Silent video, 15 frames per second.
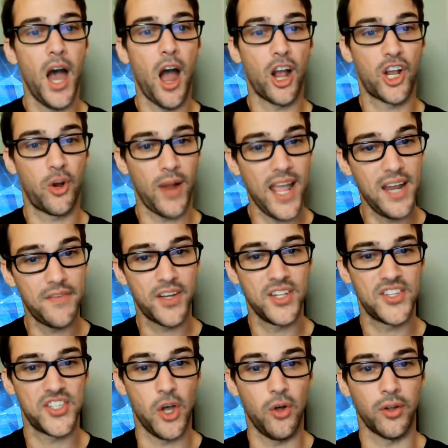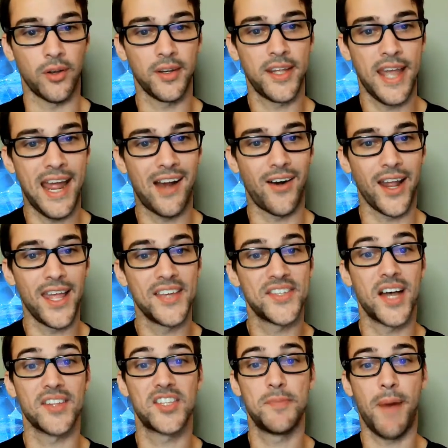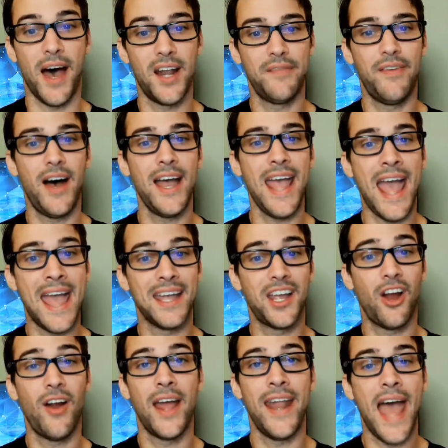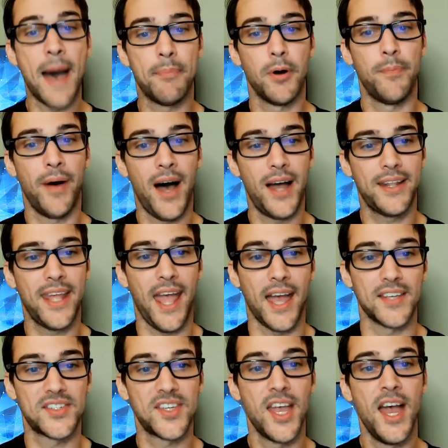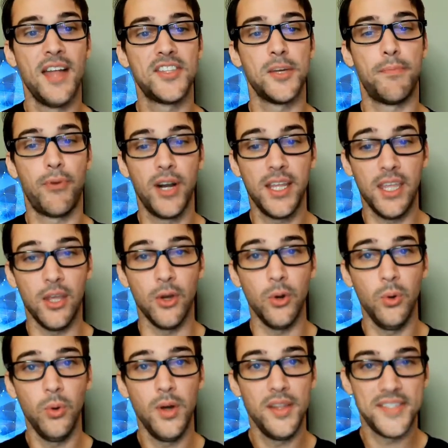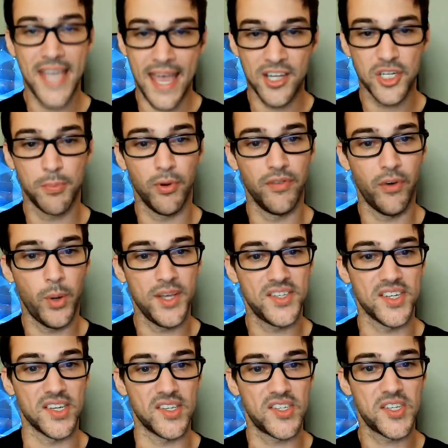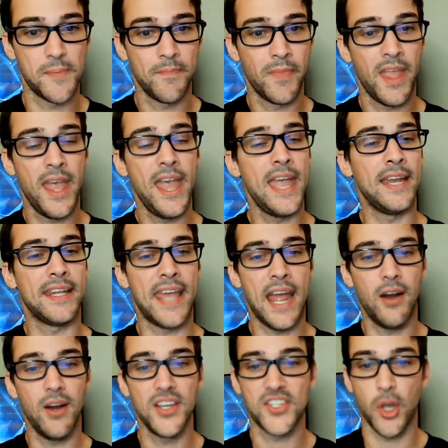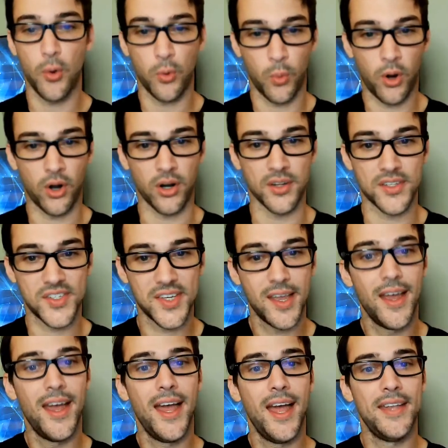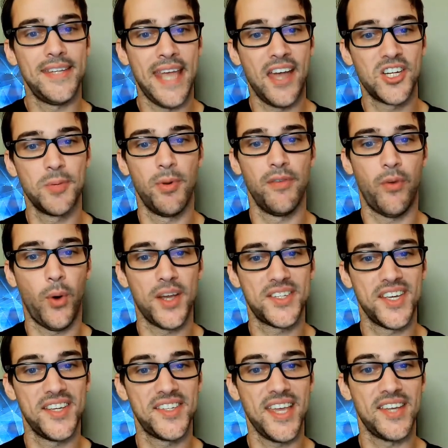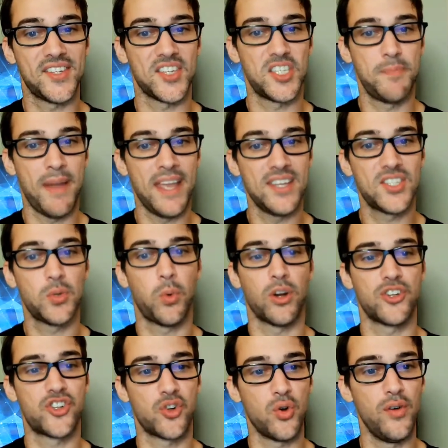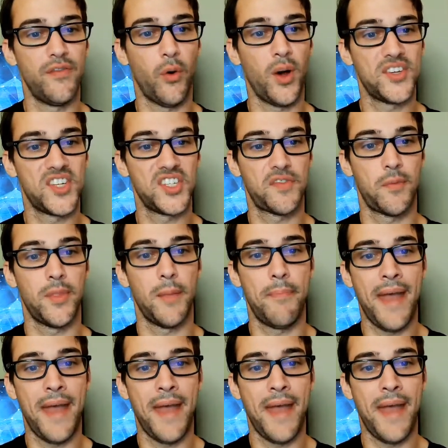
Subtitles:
Our creative consultant, Carey, is on Spotify, Anchor, and Apple Podcasts to bring you Tangible Voices. In Carey's own words, Tangible Voices is a space where true voices from the